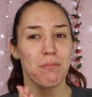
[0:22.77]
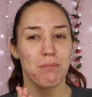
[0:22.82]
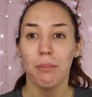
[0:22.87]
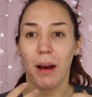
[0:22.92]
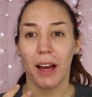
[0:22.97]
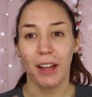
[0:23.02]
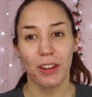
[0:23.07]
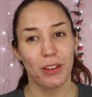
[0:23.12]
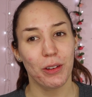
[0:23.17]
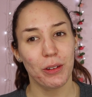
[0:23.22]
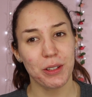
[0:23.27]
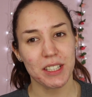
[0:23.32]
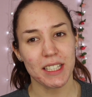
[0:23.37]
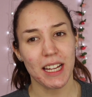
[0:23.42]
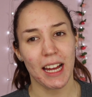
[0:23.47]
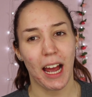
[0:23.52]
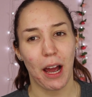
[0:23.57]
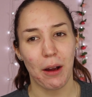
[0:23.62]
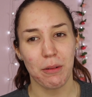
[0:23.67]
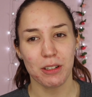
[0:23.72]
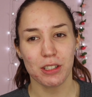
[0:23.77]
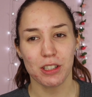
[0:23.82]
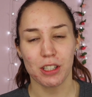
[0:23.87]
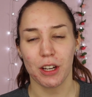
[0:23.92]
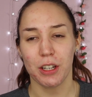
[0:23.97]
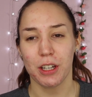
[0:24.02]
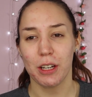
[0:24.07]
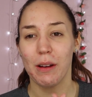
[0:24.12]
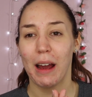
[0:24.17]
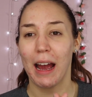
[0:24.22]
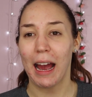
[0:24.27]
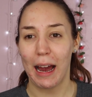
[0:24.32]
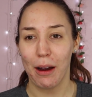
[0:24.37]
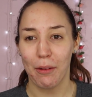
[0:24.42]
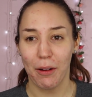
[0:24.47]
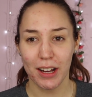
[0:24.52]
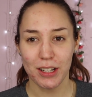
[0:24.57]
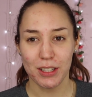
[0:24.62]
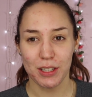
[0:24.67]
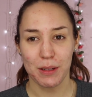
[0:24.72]
But I thought today I would show you
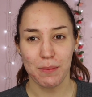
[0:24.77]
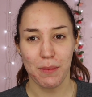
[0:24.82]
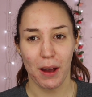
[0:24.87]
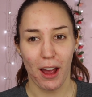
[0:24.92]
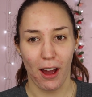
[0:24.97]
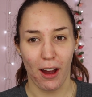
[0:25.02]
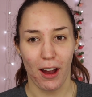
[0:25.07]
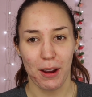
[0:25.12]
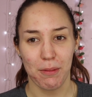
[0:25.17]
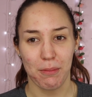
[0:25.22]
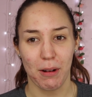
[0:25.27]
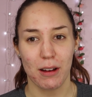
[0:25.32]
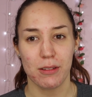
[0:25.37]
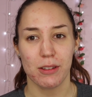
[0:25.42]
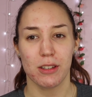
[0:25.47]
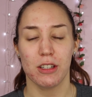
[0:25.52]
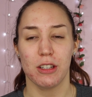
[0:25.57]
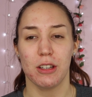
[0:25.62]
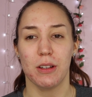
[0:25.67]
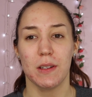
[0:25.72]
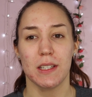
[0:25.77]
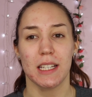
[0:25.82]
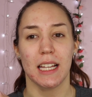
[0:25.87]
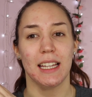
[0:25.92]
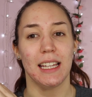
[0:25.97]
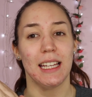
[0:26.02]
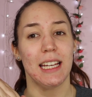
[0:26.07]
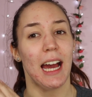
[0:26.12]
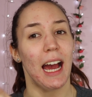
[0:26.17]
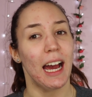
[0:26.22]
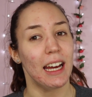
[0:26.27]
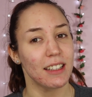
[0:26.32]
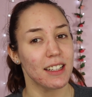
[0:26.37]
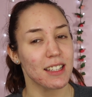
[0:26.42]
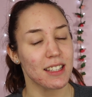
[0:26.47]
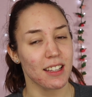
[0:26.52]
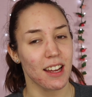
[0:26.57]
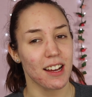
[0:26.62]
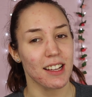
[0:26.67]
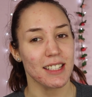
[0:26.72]
how I do my eyebrows using the
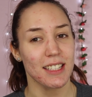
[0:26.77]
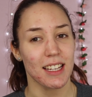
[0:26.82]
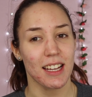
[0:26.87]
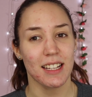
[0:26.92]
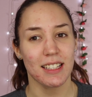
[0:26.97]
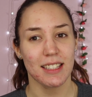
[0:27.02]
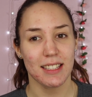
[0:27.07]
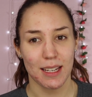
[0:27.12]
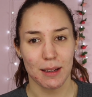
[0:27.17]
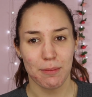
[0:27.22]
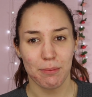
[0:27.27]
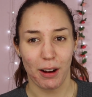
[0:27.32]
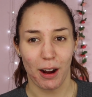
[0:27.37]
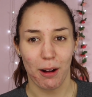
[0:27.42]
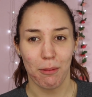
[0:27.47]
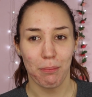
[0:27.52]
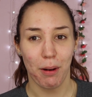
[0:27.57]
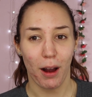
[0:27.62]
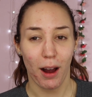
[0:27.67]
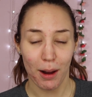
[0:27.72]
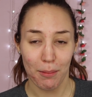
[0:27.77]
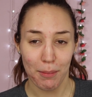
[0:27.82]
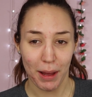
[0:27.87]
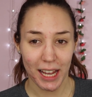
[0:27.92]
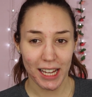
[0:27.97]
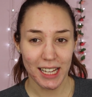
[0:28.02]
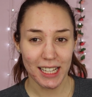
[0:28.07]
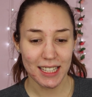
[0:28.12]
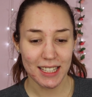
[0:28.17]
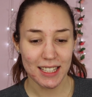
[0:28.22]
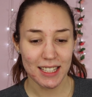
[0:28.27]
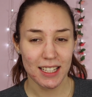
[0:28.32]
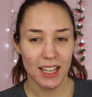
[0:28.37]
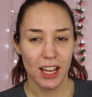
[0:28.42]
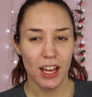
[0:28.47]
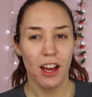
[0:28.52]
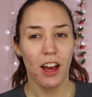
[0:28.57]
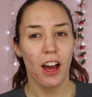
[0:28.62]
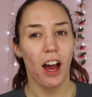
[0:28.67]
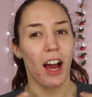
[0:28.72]
Anastasia Dip Brow Pomades.
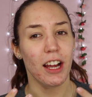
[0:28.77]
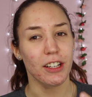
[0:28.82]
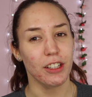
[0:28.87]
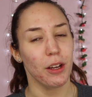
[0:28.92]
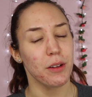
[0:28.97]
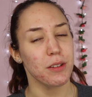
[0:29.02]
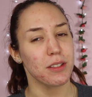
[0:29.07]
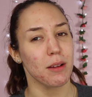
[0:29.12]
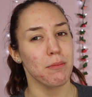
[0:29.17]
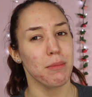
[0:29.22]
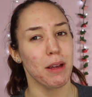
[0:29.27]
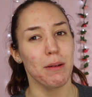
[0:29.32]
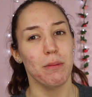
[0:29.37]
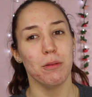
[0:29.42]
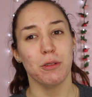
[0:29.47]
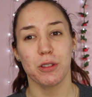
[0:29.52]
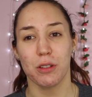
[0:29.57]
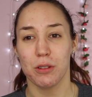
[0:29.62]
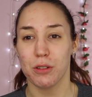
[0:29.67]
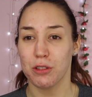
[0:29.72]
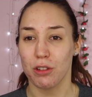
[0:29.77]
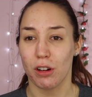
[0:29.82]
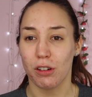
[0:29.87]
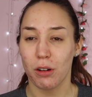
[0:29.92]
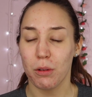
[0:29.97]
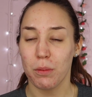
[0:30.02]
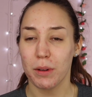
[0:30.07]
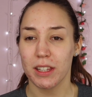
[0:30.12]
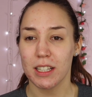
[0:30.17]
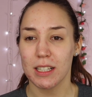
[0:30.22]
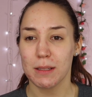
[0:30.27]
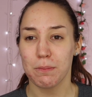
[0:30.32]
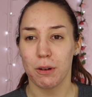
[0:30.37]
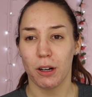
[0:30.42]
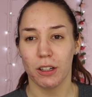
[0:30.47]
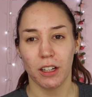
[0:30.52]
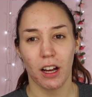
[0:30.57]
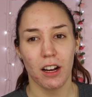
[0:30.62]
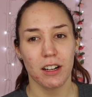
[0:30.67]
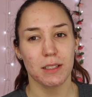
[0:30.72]
I know some people do struggle with this
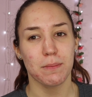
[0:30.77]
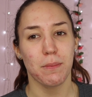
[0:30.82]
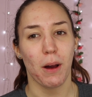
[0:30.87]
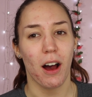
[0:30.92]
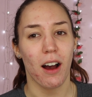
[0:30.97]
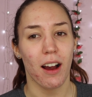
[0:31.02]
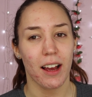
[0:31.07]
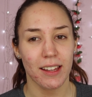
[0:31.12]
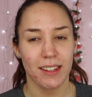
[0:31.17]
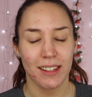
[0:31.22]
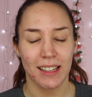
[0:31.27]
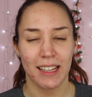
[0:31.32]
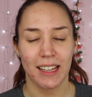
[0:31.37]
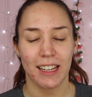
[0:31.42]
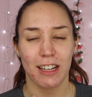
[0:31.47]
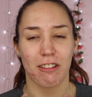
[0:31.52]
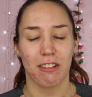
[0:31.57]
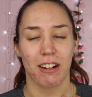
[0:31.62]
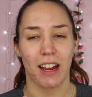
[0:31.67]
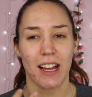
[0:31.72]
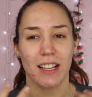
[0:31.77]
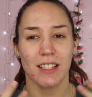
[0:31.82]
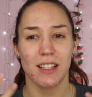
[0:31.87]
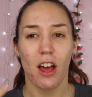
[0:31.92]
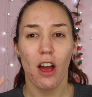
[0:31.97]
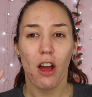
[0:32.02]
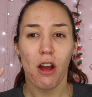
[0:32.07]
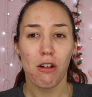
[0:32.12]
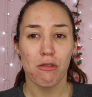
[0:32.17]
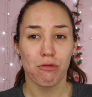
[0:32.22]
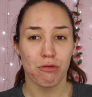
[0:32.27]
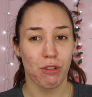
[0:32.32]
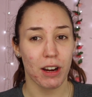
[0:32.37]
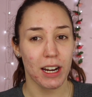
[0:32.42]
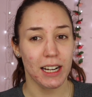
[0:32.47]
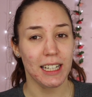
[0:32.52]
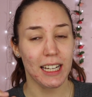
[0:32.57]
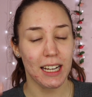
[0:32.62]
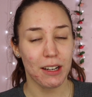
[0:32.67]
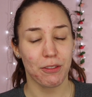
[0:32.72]
product, but I think it creates
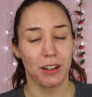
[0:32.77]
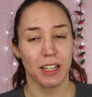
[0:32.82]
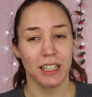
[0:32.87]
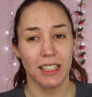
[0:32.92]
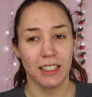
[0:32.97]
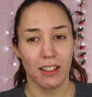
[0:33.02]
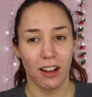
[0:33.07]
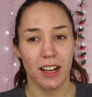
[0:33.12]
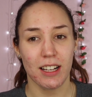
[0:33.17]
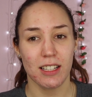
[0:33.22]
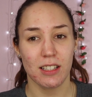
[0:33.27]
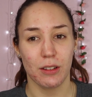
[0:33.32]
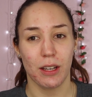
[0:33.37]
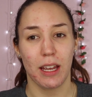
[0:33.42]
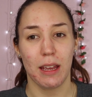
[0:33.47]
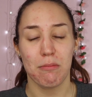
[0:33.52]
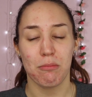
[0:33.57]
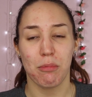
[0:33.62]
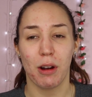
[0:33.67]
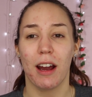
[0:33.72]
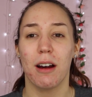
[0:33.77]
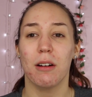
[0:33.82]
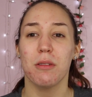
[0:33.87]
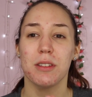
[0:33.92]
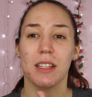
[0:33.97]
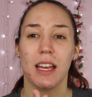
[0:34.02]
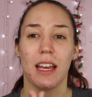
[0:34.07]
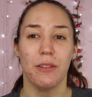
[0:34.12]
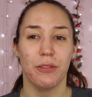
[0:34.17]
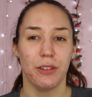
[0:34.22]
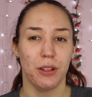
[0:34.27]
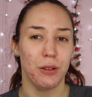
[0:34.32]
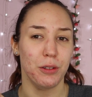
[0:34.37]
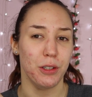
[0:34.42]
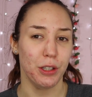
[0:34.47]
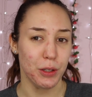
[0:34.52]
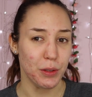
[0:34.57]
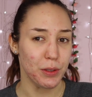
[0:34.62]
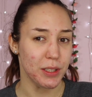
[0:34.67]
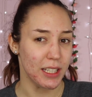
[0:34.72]
really nice looking brows if you
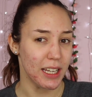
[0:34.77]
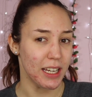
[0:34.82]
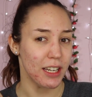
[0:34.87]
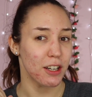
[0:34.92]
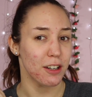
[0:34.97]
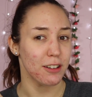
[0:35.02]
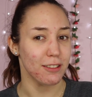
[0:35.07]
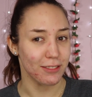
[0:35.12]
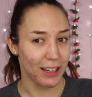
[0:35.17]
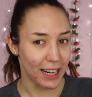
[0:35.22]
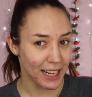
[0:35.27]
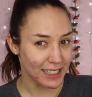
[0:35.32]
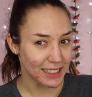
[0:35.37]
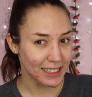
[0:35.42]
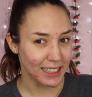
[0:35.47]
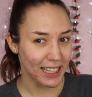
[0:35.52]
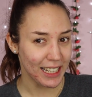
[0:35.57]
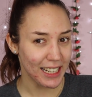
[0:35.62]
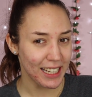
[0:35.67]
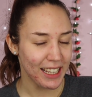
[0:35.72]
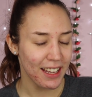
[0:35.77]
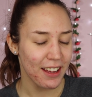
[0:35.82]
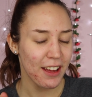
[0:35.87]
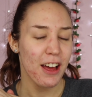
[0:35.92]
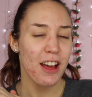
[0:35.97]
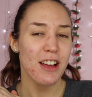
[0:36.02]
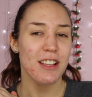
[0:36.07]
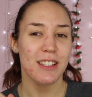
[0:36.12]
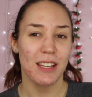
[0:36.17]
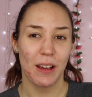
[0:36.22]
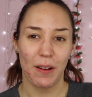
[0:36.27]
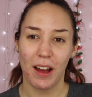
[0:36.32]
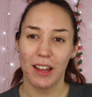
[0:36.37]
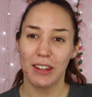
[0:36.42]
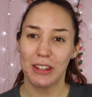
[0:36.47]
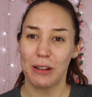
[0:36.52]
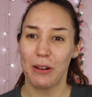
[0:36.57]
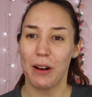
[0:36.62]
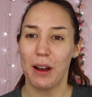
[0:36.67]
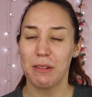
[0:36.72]
use it correctly. So I
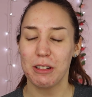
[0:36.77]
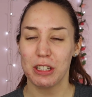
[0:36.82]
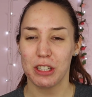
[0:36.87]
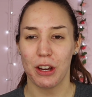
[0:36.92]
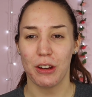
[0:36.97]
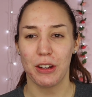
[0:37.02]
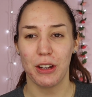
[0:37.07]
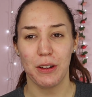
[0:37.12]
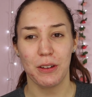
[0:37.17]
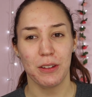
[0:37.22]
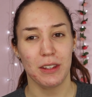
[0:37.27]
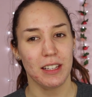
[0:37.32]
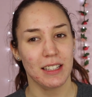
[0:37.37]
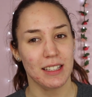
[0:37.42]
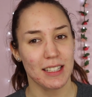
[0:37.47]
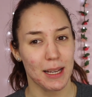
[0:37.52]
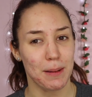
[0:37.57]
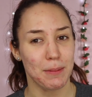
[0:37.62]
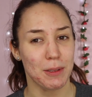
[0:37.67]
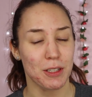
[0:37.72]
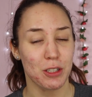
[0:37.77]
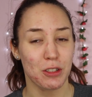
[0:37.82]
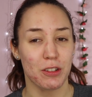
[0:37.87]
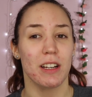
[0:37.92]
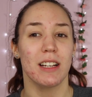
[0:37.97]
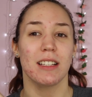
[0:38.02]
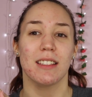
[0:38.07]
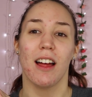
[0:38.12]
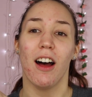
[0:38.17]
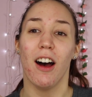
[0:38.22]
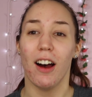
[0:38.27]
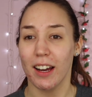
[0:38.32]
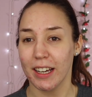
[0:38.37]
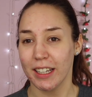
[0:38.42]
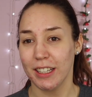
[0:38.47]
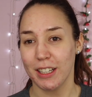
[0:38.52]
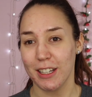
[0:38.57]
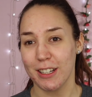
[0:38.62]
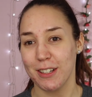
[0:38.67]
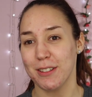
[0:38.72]
thought I would show you the tips and tricks that I
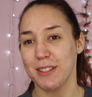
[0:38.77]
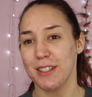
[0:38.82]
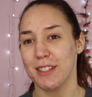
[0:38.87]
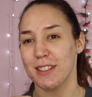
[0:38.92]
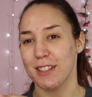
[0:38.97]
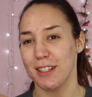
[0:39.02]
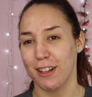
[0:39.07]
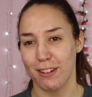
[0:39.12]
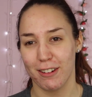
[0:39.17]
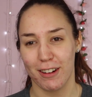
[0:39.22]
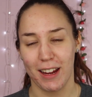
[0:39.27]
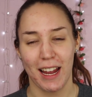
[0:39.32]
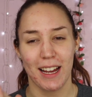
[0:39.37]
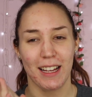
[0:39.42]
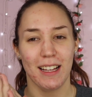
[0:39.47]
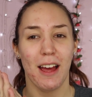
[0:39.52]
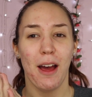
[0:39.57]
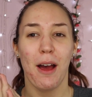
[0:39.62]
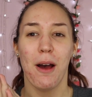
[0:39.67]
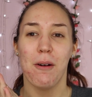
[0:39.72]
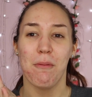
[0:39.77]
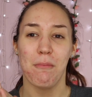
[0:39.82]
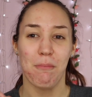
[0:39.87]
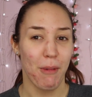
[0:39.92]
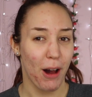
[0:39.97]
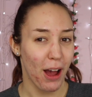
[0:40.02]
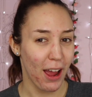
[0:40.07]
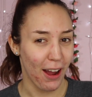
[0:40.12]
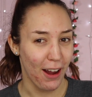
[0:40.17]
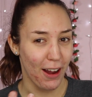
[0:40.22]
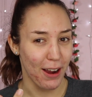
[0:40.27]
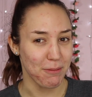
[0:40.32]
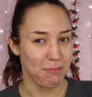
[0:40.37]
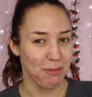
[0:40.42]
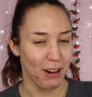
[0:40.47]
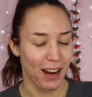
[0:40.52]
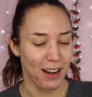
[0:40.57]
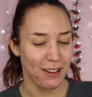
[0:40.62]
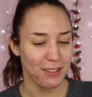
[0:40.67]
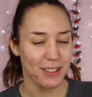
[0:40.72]
use to create my
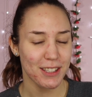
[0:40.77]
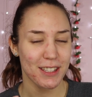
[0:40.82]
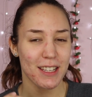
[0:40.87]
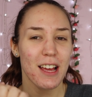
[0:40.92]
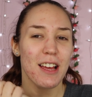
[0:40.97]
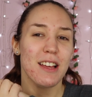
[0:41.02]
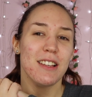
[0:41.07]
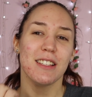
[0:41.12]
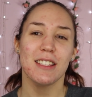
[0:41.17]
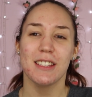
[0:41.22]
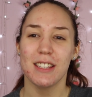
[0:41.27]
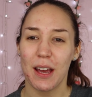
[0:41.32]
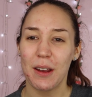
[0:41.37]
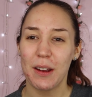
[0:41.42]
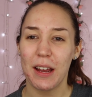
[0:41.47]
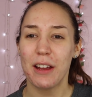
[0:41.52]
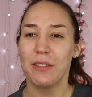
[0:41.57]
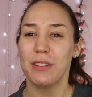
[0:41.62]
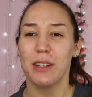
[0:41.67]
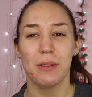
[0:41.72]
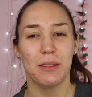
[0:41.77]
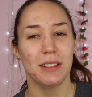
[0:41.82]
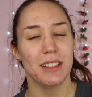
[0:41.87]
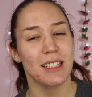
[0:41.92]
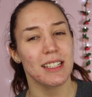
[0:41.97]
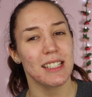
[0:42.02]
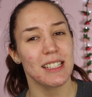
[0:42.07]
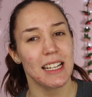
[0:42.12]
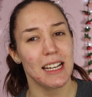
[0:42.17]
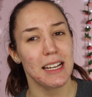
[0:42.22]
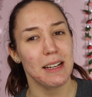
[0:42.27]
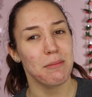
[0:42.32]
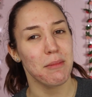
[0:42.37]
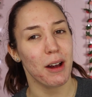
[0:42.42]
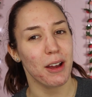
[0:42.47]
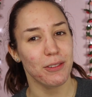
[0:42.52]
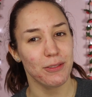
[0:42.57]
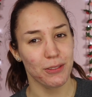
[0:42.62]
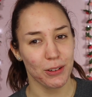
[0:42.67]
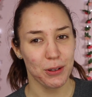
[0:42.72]
eyebrows. So if you want to see
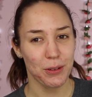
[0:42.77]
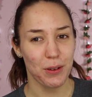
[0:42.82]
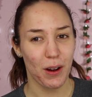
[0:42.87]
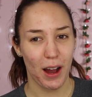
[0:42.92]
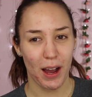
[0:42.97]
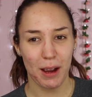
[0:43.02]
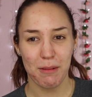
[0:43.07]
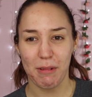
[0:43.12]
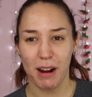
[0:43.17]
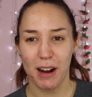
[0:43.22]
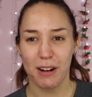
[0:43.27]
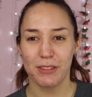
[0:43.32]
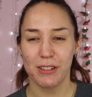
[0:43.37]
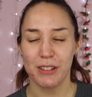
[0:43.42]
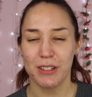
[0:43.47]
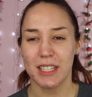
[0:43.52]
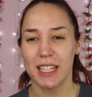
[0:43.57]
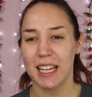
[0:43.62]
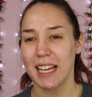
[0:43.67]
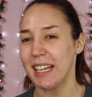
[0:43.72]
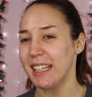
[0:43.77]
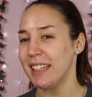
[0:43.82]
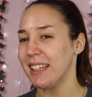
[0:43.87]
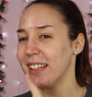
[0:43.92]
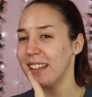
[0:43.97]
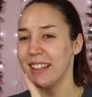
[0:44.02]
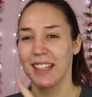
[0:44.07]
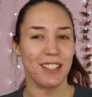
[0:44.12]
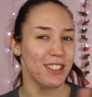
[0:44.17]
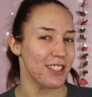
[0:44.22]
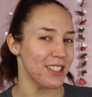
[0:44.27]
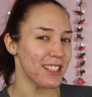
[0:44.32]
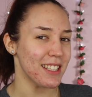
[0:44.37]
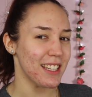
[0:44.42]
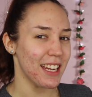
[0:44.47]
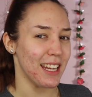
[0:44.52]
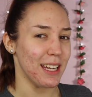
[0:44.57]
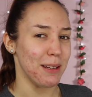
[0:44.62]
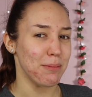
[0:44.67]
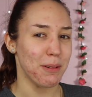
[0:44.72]
my full eyebrow routine, then just
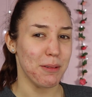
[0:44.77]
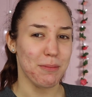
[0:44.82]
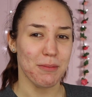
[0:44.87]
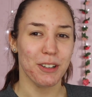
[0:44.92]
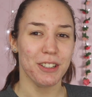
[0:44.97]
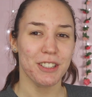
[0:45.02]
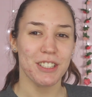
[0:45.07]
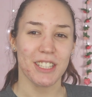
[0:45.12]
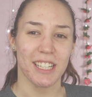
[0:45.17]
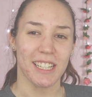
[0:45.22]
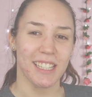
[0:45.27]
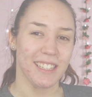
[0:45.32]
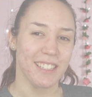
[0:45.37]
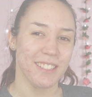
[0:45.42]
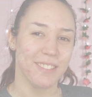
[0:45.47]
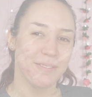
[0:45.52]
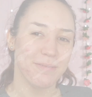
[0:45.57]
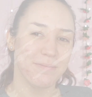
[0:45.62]
keep on watching.